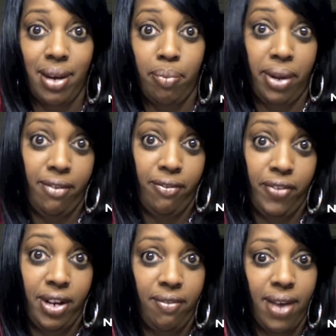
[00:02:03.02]

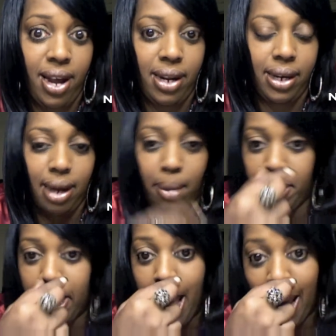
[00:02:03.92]
feeling violated. I mean,
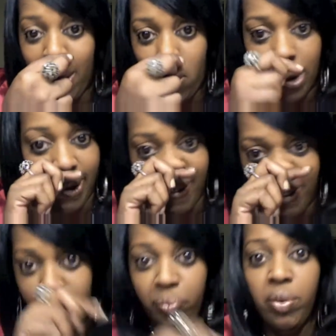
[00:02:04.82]
I call it
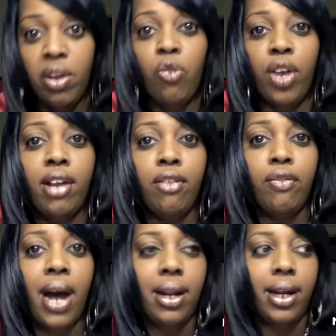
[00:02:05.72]
feeling
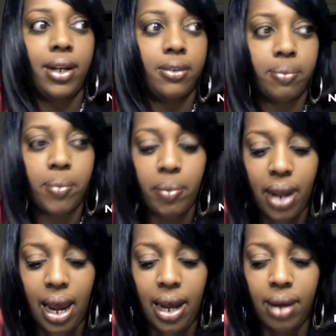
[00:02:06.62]
violated.
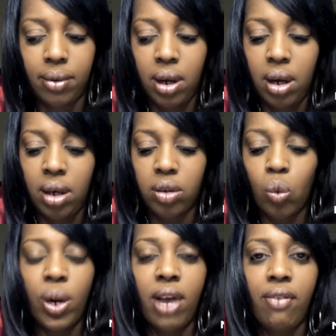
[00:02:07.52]
And
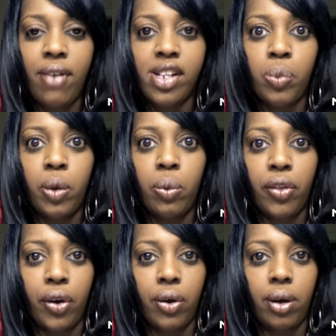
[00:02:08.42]
whenever I speak with
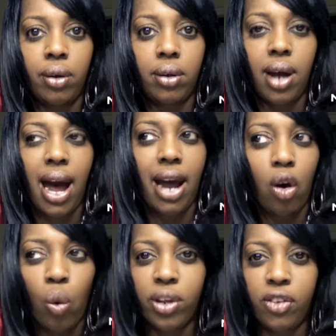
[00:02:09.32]
her, I
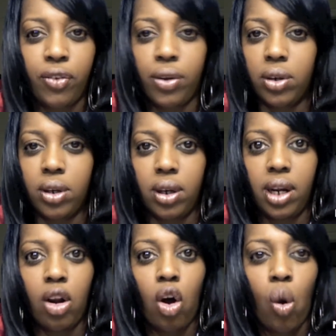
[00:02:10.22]
always feel good. It
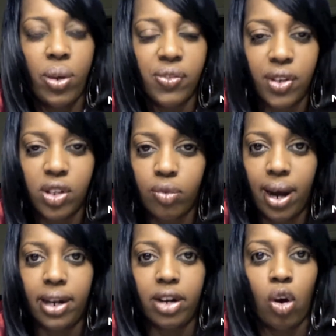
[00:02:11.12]
always feels right.
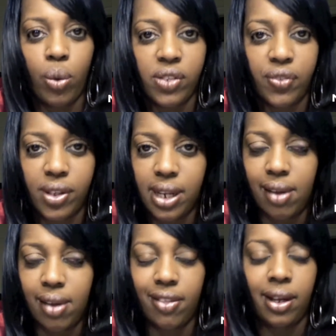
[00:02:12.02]
It always feels healthy.